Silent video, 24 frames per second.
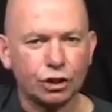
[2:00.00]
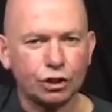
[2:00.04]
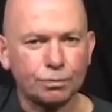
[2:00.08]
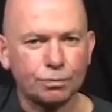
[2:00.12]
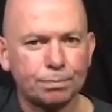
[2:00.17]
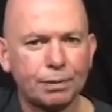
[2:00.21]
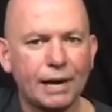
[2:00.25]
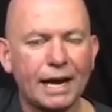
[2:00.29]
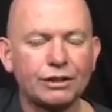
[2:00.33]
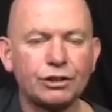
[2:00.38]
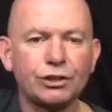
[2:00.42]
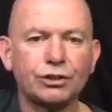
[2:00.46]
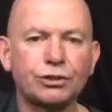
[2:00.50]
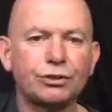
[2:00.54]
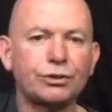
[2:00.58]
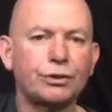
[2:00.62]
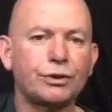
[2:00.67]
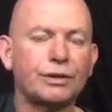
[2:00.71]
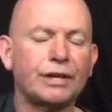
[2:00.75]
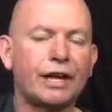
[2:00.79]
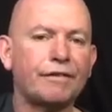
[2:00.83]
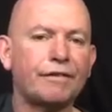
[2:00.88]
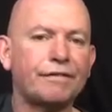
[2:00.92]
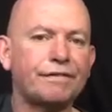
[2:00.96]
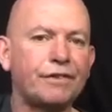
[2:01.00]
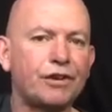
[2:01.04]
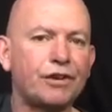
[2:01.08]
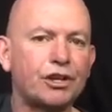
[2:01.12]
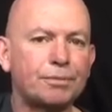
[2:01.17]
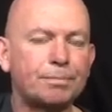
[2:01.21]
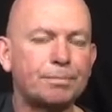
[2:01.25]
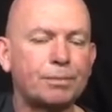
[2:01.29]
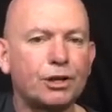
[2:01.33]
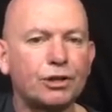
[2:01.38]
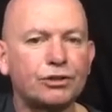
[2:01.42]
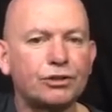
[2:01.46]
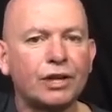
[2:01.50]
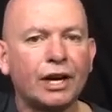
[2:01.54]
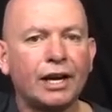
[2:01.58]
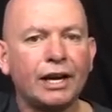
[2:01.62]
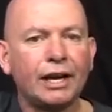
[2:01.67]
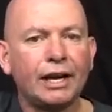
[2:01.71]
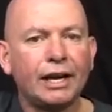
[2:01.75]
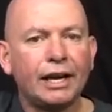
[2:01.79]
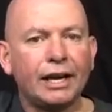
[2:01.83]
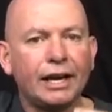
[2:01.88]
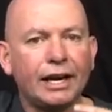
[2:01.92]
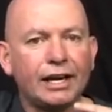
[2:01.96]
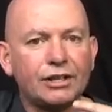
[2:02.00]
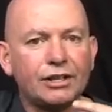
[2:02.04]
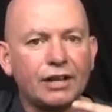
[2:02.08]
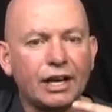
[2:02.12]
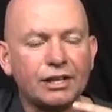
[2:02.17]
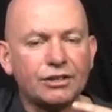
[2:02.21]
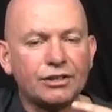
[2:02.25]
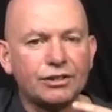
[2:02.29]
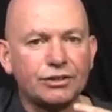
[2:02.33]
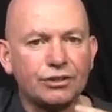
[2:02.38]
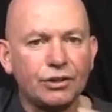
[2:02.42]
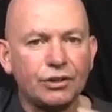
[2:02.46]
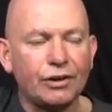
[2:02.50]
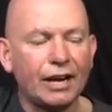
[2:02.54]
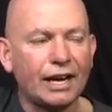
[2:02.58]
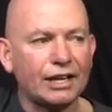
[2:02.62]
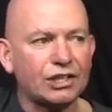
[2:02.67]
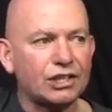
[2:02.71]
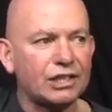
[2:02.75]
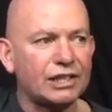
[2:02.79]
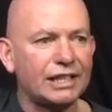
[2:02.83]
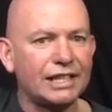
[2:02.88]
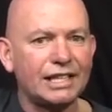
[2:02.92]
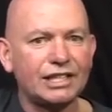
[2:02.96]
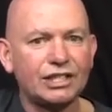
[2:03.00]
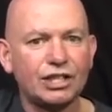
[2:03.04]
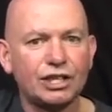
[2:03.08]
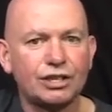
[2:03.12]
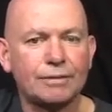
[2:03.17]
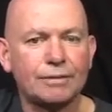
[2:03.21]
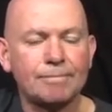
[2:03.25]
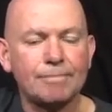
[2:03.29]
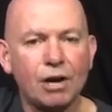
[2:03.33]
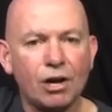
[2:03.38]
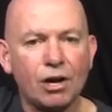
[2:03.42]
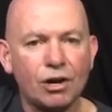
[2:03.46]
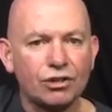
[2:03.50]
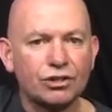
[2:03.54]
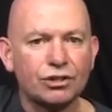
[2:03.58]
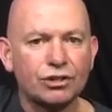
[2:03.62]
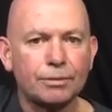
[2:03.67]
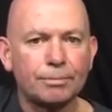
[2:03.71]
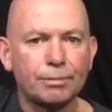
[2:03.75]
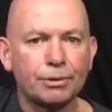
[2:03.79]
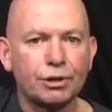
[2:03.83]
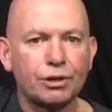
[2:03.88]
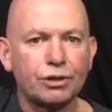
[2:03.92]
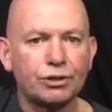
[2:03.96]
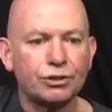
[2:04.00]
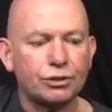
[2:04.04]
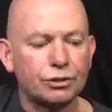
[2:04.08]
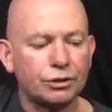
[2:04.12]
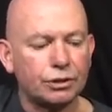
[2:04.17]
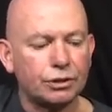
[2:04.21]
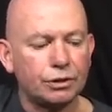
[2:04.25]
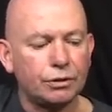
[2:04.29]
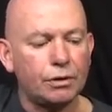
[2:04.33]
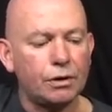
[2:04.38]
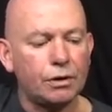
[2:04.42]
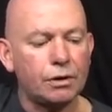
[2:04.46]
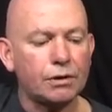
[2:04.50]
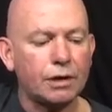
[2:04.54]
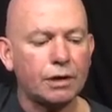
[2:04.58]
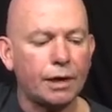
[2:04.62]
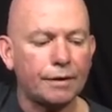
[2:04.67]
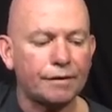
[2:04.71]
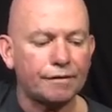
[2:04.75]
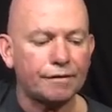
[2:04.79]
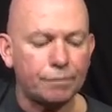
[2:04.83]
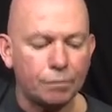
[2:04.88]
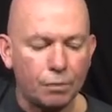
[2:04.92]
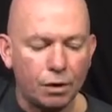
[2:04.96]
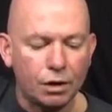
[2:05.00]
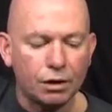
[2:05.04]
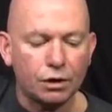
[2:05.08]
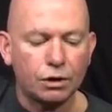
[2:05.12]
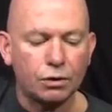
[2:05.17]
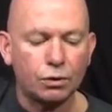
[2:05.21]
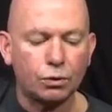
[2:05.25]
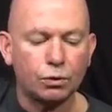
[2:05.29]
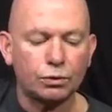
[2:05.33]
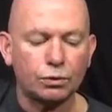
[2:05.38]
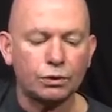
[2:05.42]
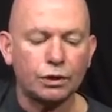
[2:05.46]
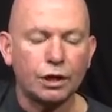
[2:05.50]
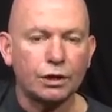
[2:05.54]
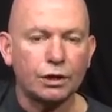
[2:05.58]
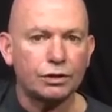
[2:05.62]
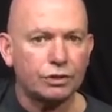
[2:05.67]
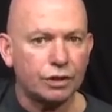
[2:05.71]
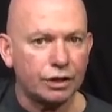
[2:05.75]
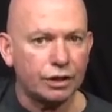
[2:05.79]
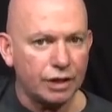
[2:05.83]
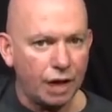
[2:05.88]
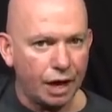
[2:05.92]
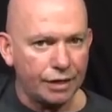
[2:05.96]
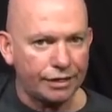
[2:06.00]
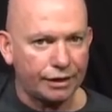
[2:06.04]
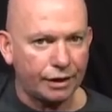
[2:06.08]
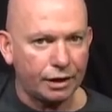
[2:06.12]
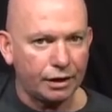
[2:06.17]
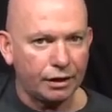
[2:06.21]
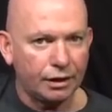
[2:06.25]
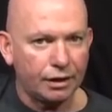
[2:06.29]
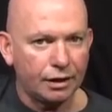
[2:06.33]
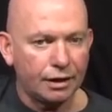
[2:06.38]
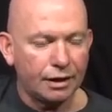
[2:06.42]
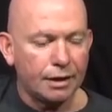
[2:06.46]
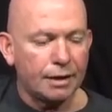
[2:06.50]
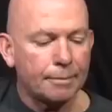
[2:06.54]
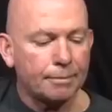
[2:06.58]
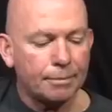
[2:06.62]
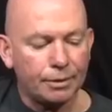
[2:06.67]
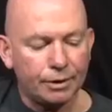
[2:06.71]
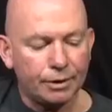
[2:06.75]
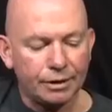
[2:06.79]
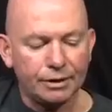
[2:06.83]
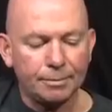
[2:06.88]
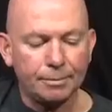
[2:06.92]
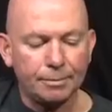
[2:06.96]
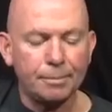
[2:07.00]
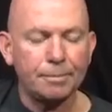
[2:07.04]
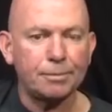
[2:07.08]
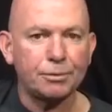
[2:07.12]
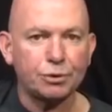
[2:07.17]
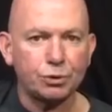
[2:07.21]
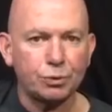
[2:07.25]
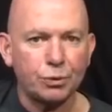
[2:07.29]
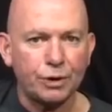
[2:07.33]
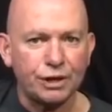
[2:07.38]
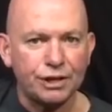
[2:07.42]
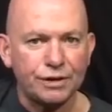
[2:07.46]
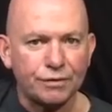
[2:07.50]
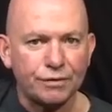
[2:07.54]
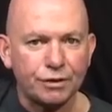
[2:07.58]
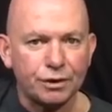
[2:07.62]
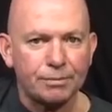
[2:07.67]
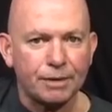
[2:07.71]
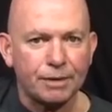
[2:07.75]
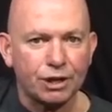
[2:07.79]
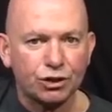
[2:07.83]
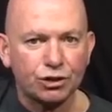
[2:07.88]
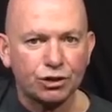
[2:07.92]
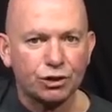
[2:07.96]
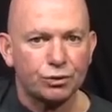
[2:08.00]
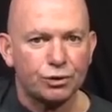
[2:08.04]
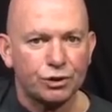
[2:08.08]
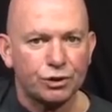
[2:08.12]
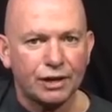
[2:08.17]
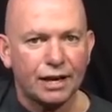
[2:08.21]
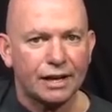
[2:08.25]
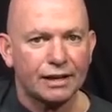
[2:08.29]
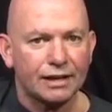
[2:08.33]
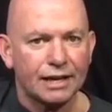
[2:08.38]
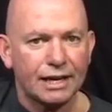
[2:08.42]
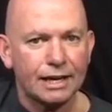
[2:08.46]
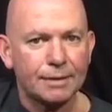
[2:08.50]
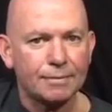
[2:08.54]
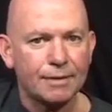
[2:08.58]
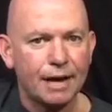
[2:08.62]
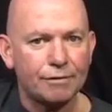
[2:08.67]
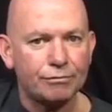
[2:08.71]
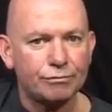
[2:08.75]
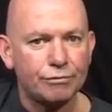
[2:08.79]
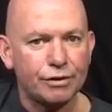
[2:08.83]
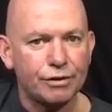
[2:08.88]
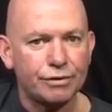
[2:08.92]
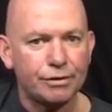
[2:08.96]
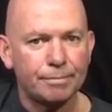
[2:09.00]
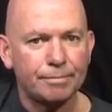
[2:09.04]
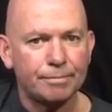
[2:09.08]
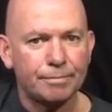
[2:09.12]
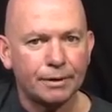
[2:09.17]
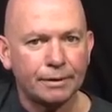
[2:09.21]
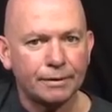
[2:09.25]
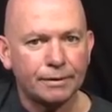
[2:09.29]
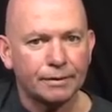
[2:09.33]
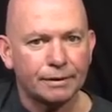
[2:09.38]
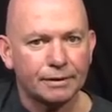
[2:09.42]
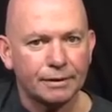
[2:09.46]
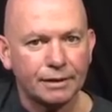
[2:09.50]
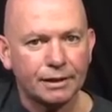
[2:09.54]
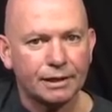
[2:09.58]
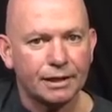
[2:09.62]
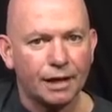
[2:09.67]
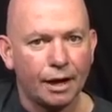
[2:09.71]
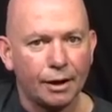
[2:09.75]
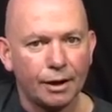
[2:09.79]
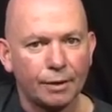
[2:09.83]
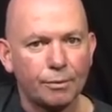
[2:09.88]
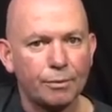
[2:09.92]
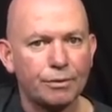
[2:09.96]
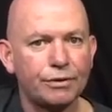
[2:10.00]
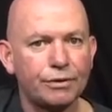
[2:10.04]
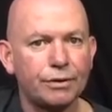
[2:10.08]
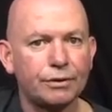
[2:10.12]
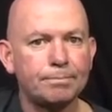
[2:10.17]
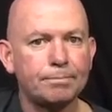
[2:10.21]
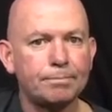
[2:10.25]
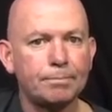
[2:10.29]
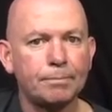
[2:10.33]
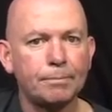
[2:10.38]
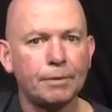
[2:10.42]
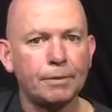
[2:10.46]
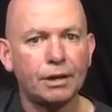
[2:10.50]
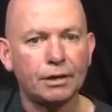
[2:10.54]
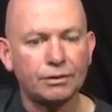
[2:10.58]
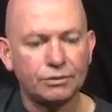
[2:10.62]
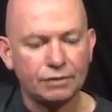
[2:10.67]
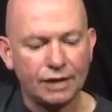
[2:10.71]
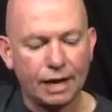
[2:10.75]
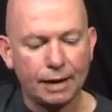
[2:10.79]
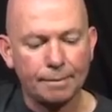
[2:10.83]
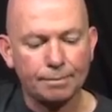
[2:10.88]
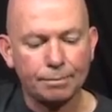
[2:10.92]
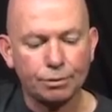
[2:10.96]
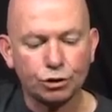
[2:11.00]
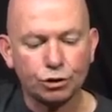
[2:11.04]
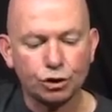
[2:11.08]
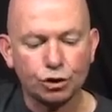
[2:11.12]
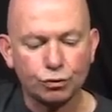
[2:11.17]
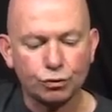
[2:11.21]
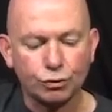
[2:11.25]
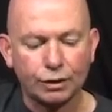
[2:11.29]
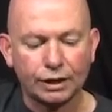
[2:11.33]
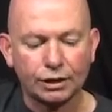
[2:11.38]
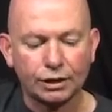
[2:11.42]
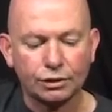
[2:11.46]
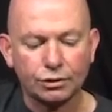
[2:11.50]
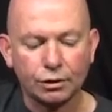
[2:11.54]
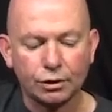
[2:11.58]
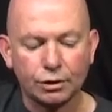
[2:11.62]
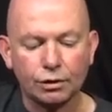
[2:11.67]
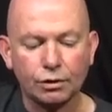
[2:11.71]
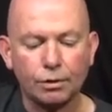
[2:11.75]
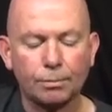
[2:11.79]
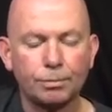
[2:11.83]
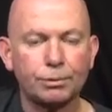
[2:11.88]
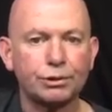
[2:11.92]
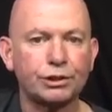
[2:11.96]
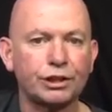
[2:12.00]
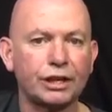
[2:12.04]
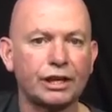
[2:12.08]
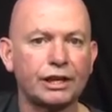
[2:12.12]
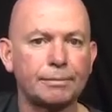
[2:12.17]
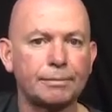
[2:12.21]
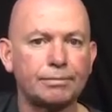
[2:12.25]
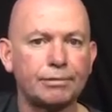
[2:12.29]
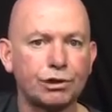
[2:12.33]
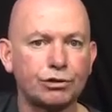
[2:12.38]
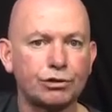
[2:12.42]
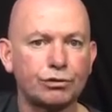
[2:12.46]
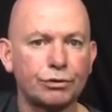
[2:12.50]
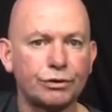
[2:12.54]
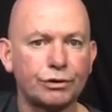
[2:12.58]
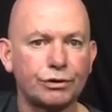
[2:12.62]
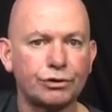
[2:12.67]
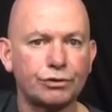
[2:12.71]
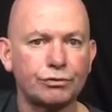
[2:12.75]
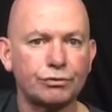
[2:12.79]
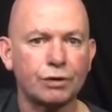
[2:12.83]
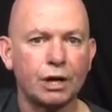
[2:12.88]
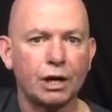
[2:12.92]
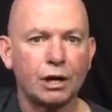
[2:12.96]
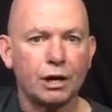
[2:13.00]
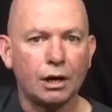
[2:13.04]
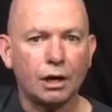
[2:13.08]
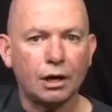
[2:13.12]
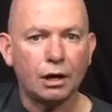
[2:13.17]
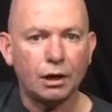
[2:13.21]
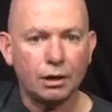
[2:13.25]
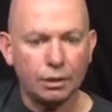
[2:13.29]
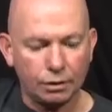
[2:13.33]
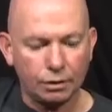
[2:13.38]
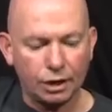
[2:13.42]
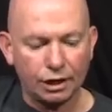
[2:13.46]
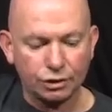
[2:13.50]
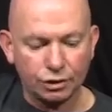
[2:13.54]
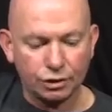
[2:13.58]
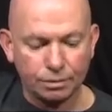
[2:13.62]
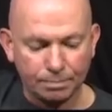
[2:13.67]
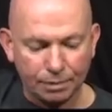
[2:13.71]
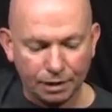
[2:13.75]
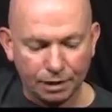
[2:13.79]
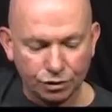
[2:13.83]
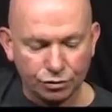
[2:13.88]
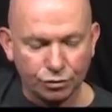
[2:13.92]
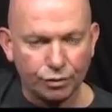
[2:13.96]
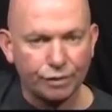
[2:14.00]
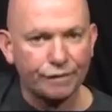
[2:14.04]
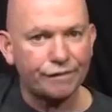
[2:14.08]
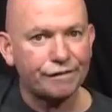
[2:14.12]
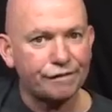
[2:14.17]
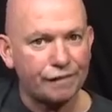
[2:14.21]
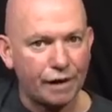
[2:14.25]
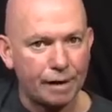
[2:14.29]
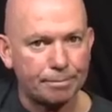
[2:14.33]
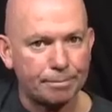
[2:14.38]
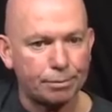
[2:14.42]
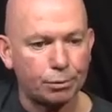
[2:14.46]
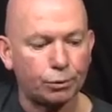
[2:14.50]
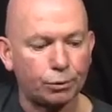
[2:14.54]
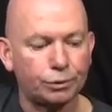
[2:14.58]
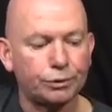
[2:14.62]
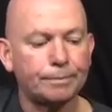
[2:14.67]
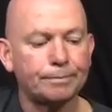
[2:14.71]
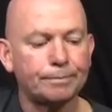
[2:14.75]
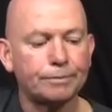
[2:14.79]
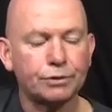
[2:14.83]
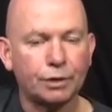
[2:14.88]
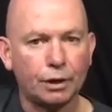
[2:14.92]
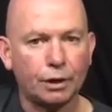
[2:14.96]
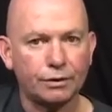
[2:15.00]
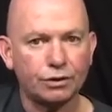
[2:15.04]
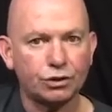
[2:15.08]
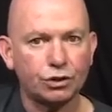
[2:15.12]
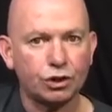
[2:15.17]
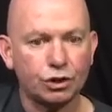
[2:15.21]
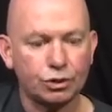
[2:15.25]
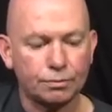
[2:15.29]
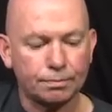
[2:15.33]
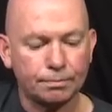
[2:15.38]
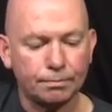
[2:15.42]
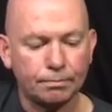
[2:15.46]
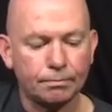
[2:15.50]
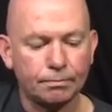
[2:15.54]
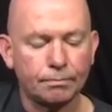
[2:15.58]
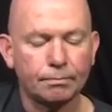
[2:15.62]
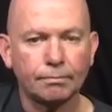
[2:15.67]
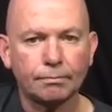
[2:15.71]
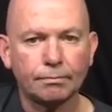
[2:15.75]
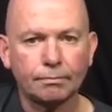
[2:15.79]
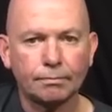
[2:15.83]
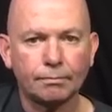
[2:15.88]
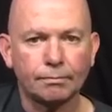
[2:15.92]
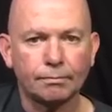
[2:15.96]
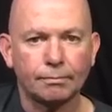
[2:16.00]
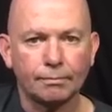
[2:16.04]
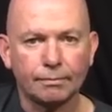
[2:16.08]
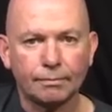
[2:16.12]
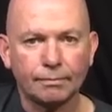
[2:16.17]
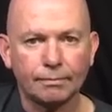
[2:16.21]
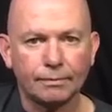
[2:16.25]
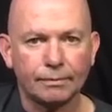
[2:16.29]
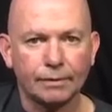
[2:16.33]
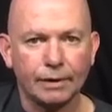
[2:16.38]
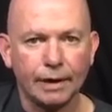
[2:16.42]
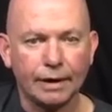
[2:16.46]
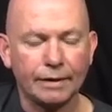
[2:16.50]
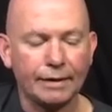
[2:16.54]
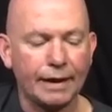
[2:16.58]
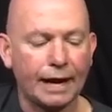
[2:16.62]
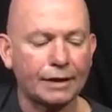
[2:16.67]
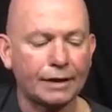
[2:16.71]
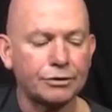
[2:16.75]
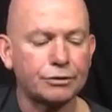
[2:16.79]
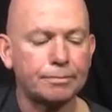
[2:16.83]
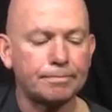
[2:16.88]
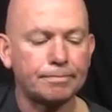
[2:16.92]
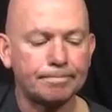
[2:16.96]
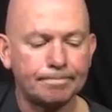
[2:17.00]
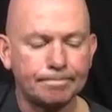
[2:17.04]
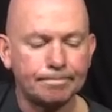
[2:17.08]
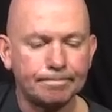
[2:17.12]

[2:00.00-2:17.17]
just practice doing that first, because it, it's not actually easy to master, because you are going from one chord to the other, but in between you've got to make sure you get keep that rhythm going with the uh, dampened string, so you're not putting any pressure on this uh, actually pressure on the fretboard. So it's just like that,